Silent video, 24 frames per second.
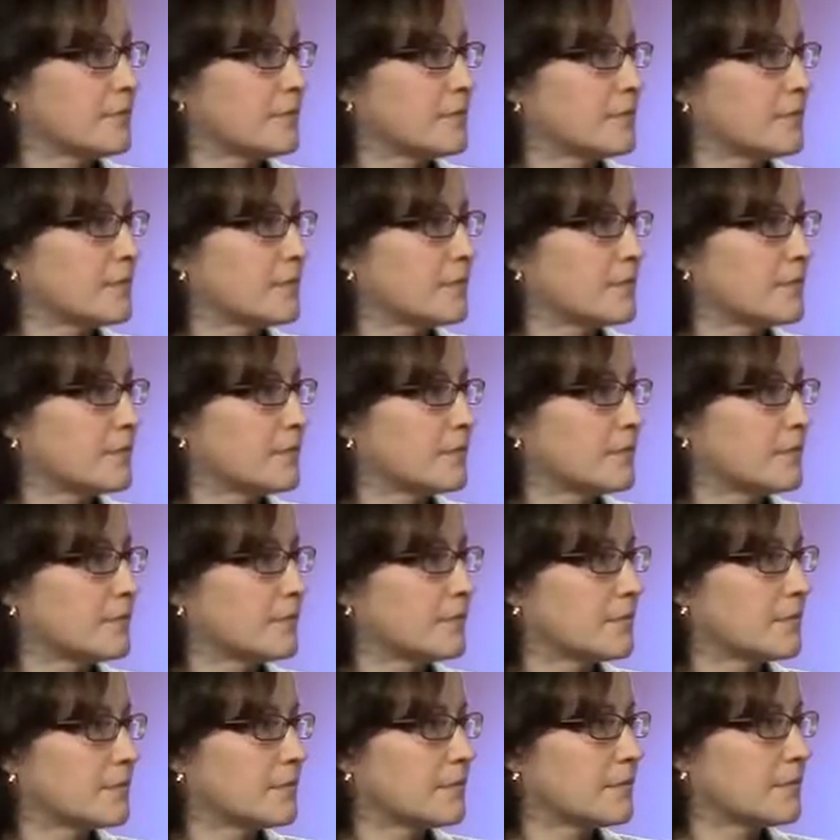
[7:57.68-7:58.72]

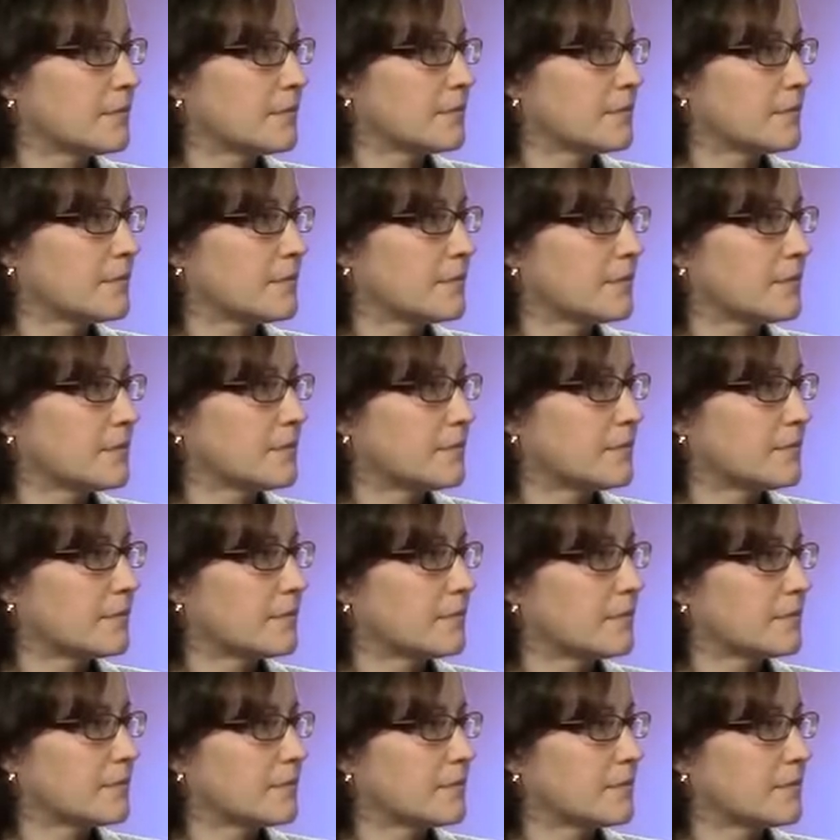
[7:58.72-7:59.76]

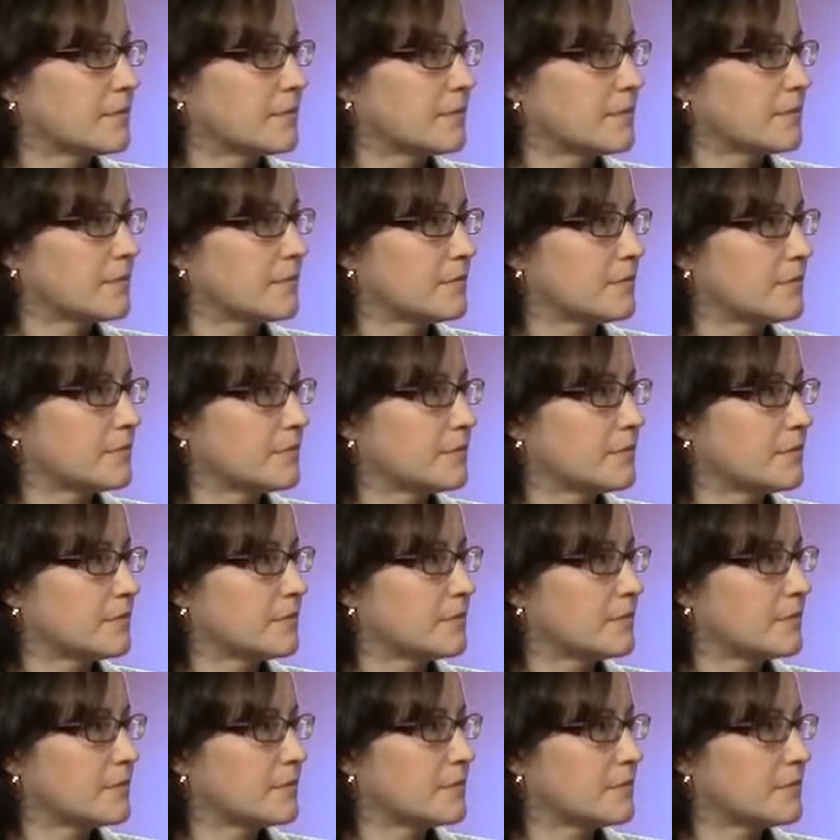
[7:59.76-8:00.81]

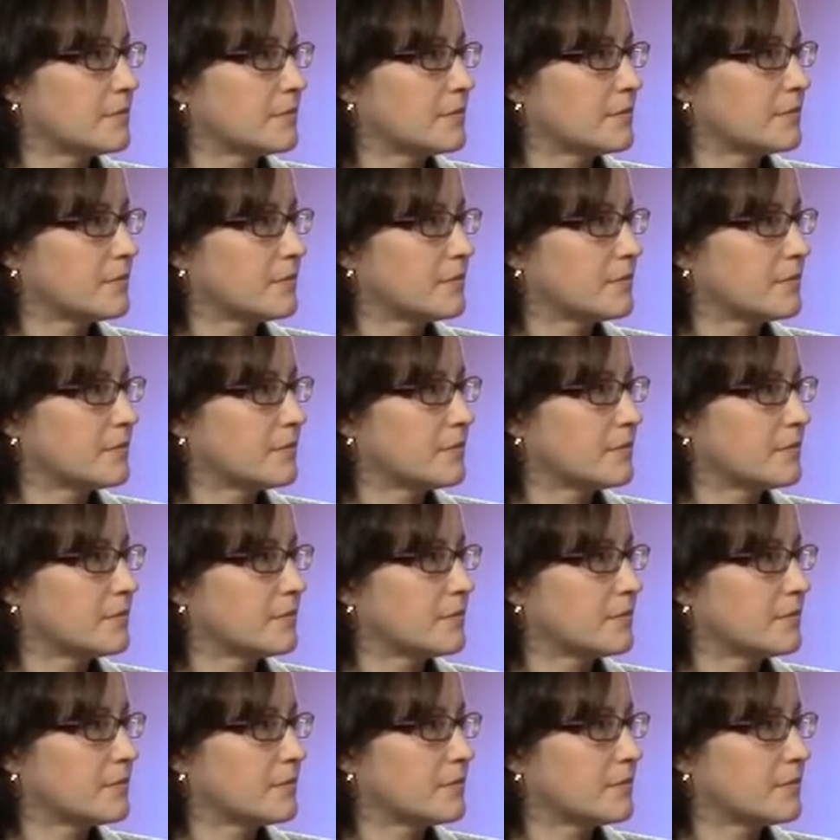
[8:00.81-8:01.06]
(silent)